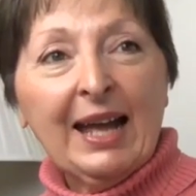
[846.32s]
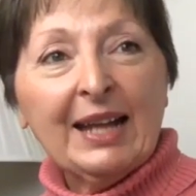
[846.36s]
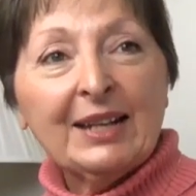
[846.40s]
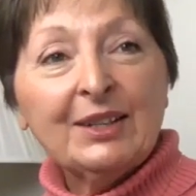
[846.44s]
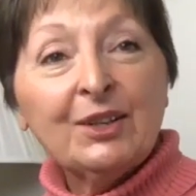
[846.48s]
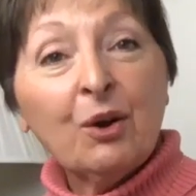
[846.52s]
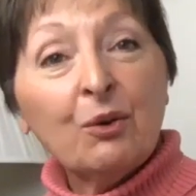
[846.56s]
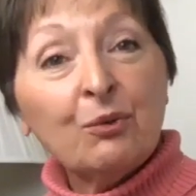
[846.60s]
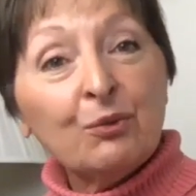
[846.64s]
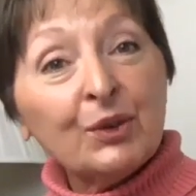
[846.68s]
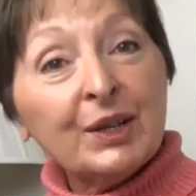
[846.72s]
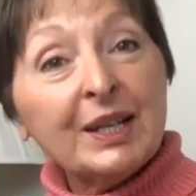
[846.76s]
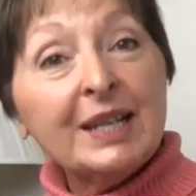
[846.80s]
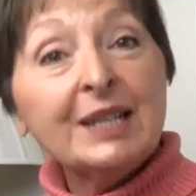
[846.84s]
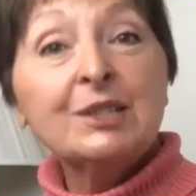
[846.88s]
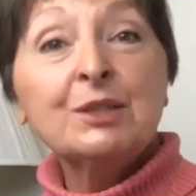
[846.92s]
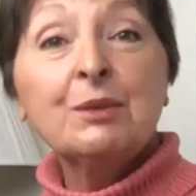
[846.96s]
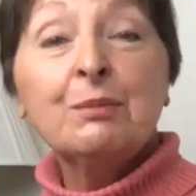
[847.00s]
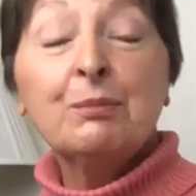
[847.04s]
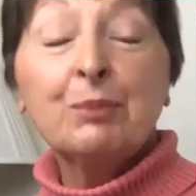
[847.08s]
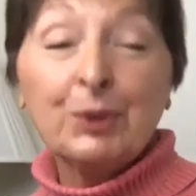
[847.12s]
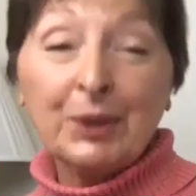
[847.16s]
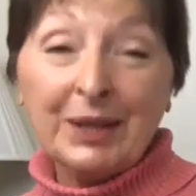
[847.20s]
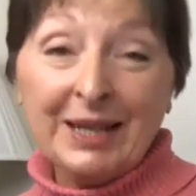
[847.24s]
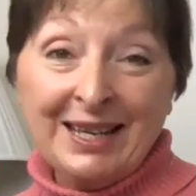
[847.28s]
Don't forget to
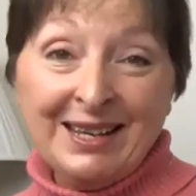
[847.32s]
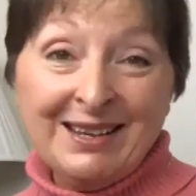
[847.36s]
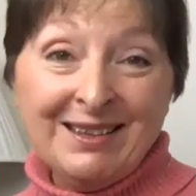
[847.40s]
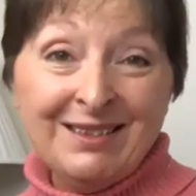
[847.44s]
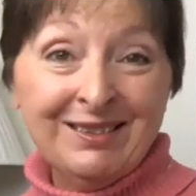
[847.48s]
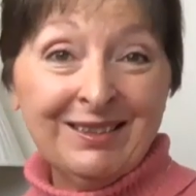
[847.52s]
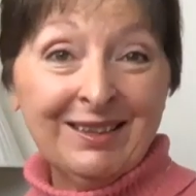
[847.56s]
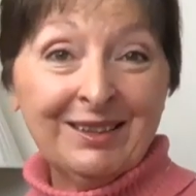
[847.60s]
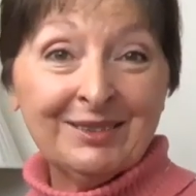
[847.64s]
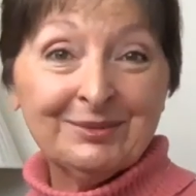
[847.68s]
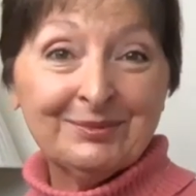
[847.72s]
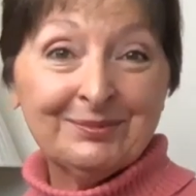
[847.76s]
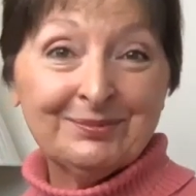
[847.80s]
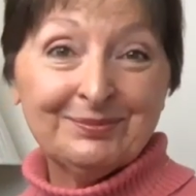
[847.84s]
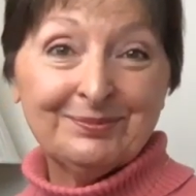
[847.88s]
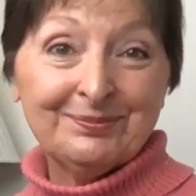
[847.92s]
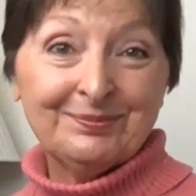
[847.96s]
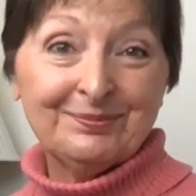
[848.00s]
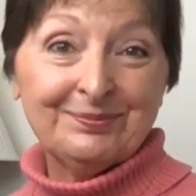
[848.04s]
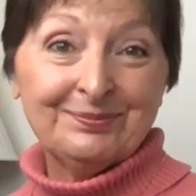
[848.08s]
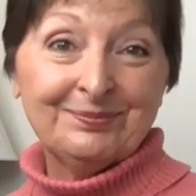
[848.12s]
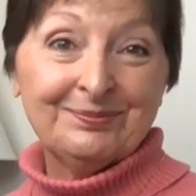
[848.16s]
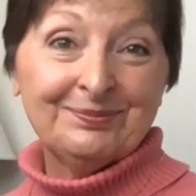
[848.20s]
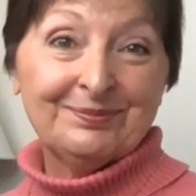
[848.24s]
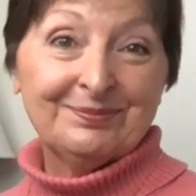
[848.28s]
breathe.
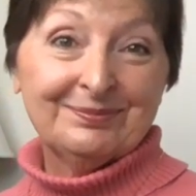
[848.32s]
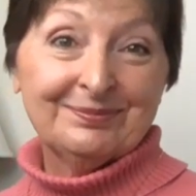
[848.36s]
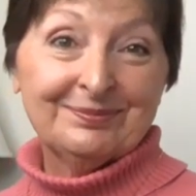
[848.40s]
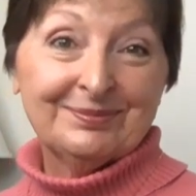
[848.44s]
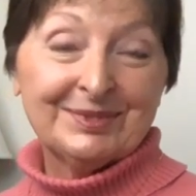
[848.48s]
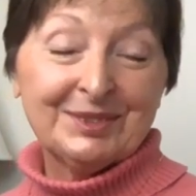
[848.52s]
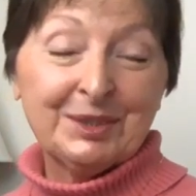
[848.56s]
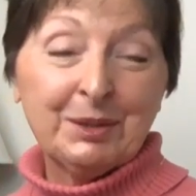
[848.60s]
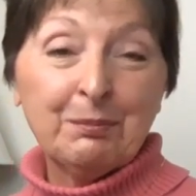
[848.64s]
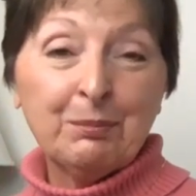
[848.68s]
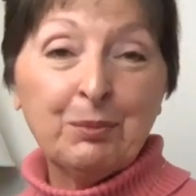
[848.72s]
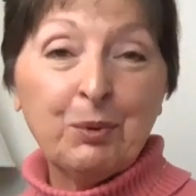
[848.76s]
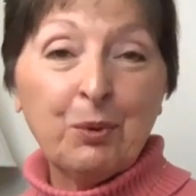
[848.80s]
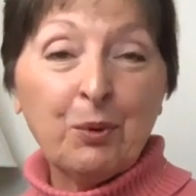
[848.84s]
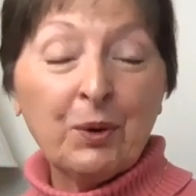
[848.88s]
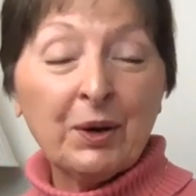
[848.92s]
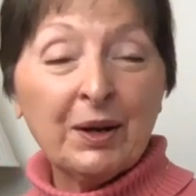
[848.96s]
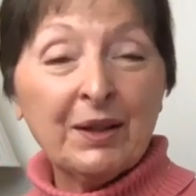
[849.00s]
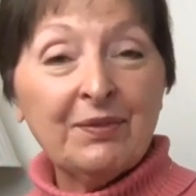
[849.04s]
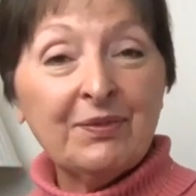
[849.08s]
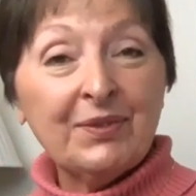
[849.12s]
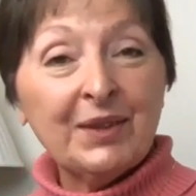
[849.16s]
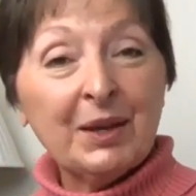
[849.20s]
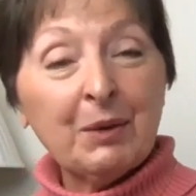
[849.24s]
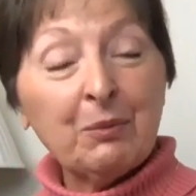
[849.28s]
It's
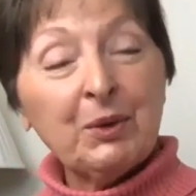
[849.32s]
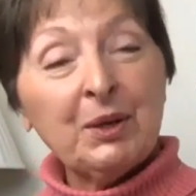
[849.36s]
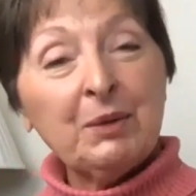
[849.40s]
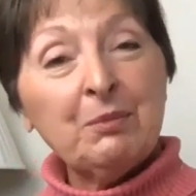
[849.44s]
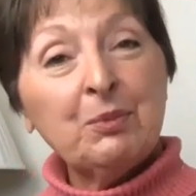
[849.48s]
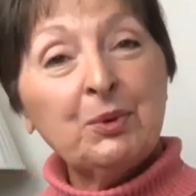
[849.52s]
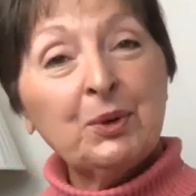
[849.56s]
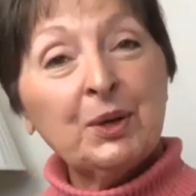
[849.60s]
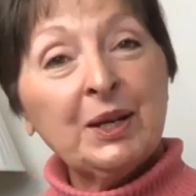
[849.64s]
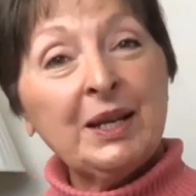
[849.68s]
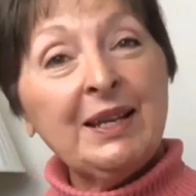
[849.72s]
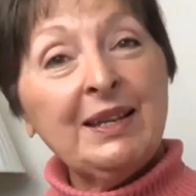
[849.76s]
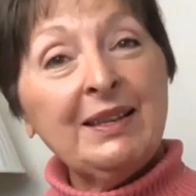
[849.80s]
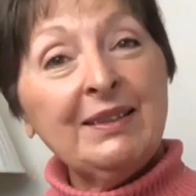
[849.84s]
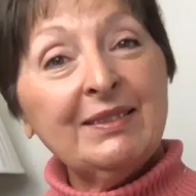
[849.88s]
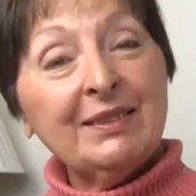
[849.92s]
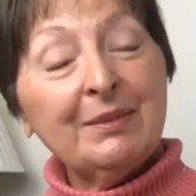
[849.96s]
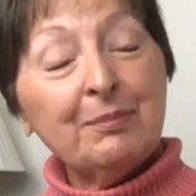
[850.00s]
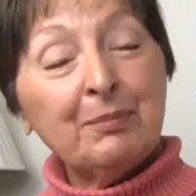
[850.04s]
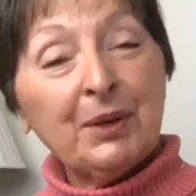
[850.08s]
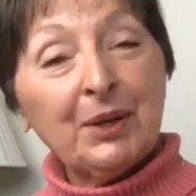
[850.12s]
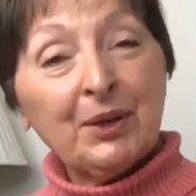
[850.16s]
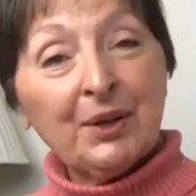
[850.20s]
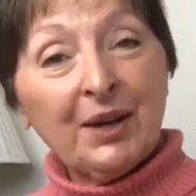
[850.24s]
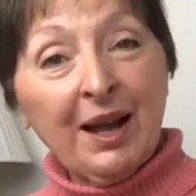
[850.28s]
important that we breathe
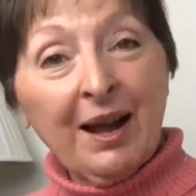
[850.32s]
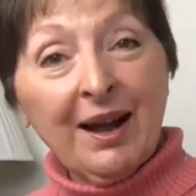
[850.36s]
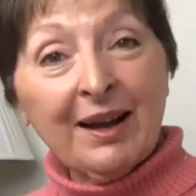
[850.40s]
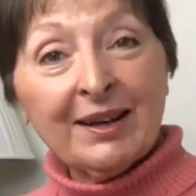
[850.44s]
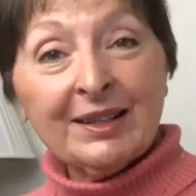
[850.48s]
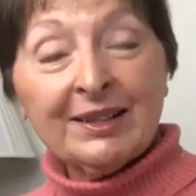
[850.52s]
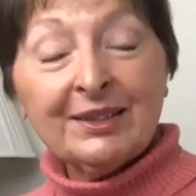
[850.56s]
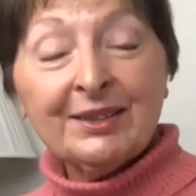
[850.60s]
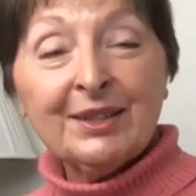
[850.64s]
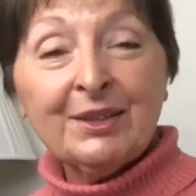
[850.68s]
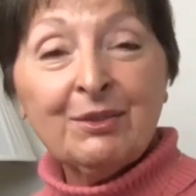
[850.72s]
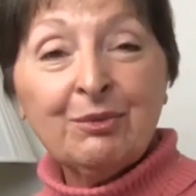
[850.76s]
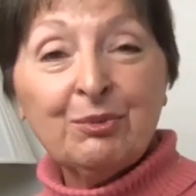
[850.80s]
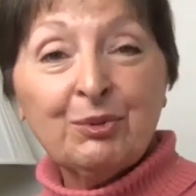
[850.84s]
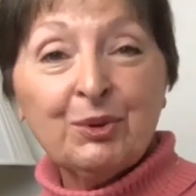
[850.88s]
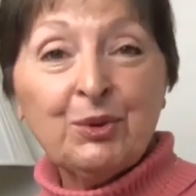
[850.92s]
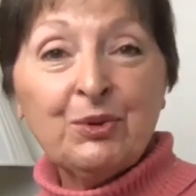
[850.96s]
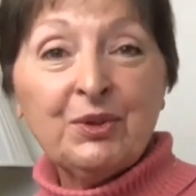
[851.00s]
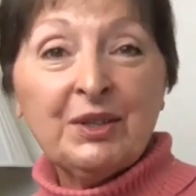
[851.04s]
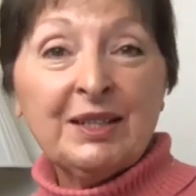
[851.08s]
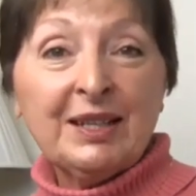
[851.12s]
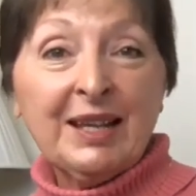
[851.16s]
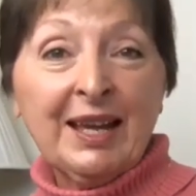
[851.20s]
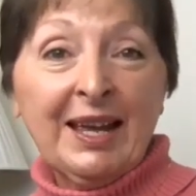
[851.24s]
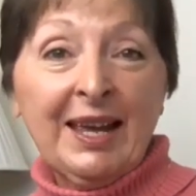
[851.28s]
periodically through the
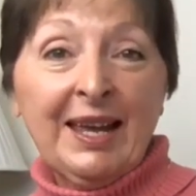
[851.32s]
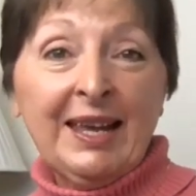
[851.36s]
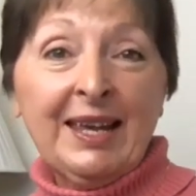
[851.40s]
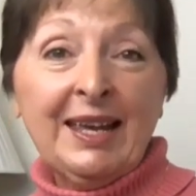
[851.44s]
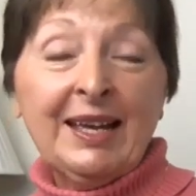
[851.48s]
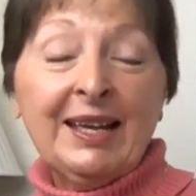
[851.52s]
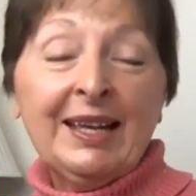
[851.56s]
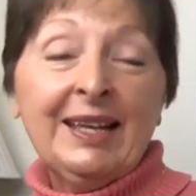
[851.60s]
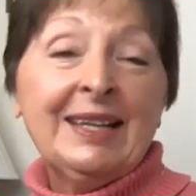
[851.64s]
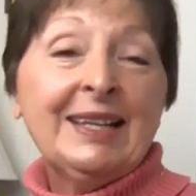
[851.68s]
day.